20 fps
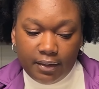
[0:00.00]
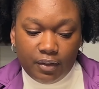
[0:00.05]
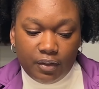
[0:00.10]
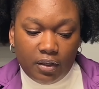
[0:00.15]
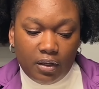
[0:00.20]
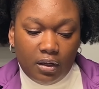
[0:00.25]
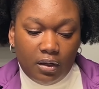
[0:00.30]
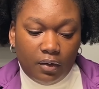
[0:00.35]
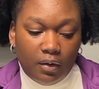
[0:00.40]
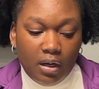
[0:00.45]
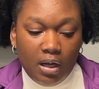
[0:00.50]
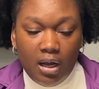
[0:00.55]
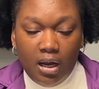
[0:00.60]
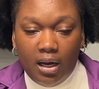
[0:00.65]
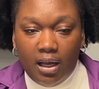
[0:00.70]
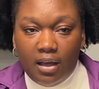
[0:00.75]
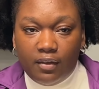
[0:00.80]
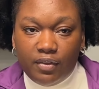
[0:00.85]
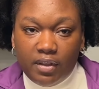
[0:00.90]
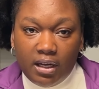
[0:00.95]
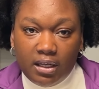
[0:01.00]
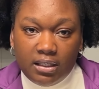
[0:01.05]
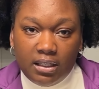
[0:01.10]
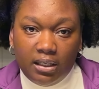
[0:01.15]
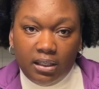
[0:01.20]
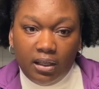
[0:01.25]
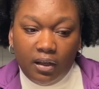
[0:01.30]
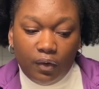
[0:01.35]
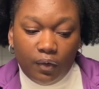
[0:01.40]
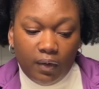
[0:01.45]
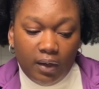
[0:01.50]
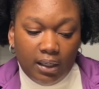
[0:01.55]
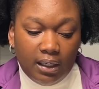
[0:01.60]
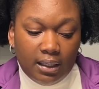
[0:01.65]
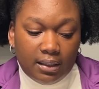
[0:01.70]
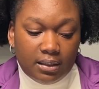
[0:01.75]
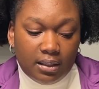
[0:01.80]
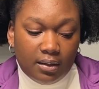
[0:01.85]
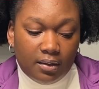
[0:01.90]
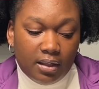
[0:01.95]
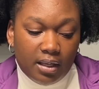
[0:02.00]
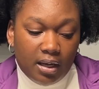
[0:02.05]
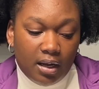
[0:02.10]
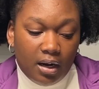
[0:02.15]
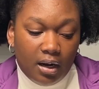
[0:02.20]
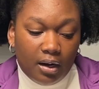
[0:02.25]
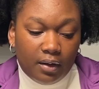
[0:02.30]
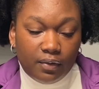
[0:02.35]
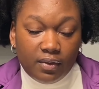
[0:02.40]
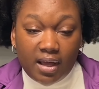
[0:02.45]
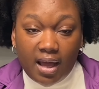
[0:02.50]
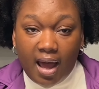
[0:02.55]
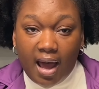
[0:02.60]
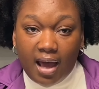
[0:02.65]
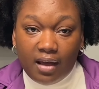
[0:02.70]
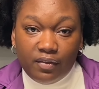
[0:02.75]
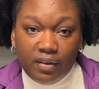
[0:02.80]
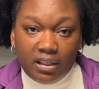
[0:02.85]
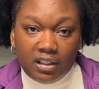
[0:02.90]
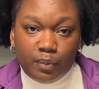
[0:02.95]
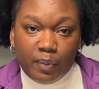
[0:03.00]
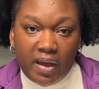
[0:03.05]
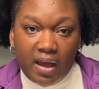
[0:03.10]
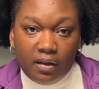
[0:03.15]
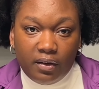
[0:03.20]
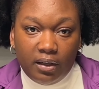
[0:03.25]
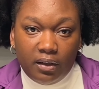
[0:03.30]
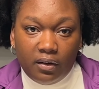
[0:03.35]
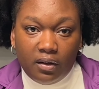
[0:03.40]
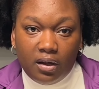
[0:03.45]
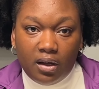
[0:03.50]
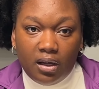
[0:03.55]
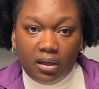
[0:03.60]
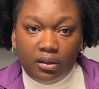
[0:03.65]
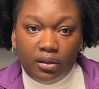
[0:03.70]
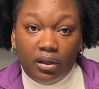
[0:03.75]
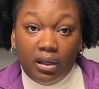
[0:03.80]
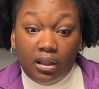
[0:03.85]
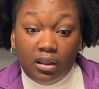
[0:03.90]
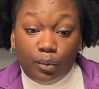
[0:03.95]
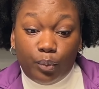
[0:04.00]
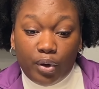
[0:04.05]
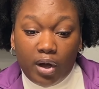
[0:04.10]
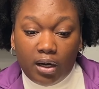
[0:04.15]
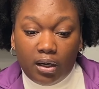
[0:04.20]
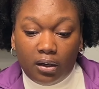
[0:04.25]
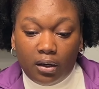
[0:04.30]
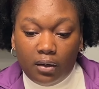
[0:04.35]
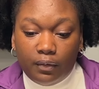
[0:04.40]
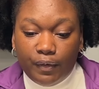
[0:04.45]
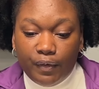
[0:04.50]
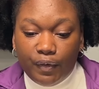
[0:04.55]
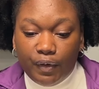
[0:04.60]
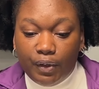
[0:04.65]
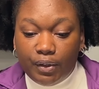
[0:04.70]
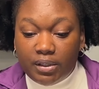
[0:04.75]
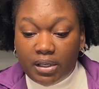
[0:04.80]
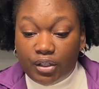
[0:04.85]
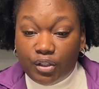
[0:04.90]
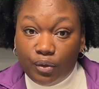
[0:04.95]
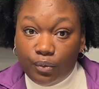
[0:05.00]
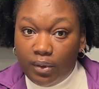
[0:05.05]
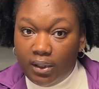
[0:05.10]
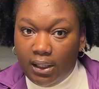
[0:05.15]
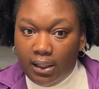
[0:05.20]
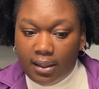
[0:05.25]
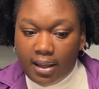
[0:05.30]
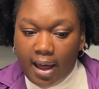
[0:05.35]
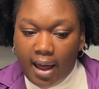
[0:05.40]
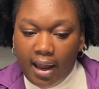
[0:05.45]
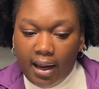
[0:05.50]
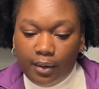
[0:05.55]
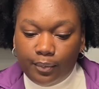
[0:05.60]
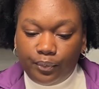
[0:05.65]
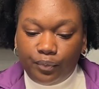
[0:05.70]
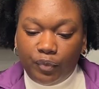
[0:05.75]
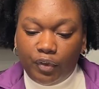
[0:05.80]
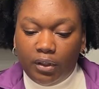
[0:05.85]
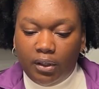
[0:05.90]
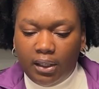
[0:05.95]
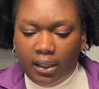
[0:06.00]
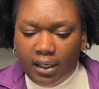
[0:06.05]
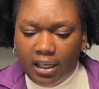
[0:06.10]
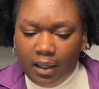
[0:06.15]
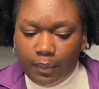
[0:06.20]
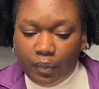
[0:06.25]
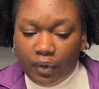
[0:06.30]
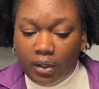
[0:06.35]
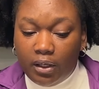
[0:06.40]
So if there's any ingredients in there that I've expounded on in the product overviews that you really like, you can keep